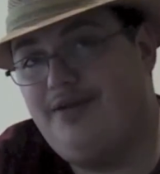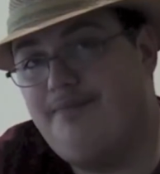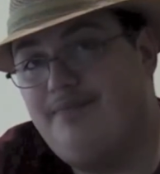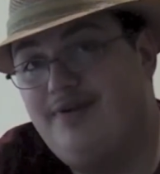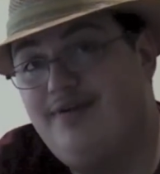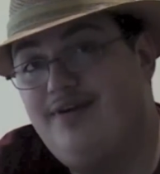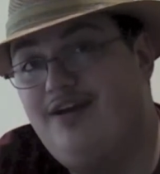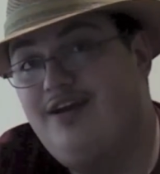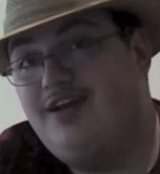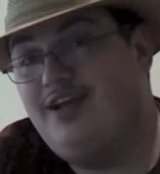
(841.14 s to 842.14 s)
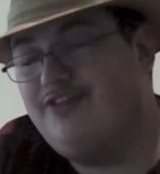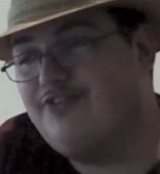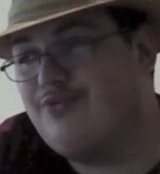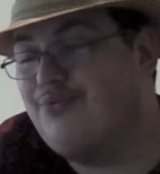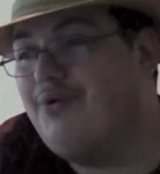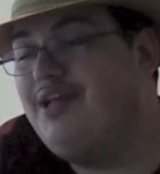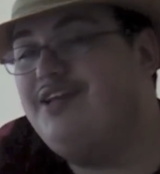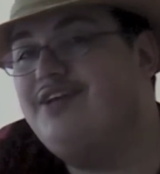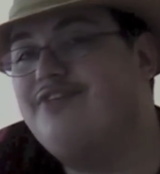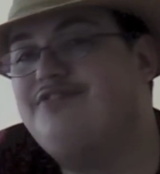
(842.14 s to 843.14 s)
him. It's a
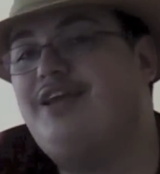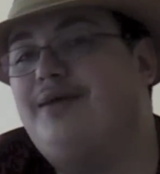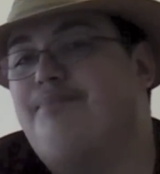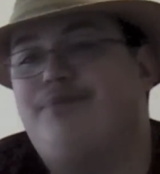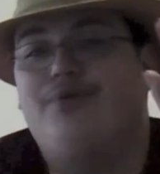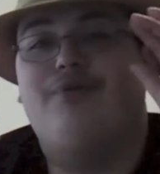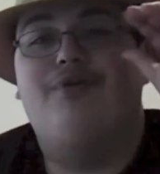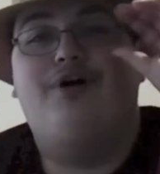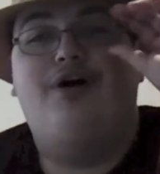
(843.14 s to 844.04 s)
great example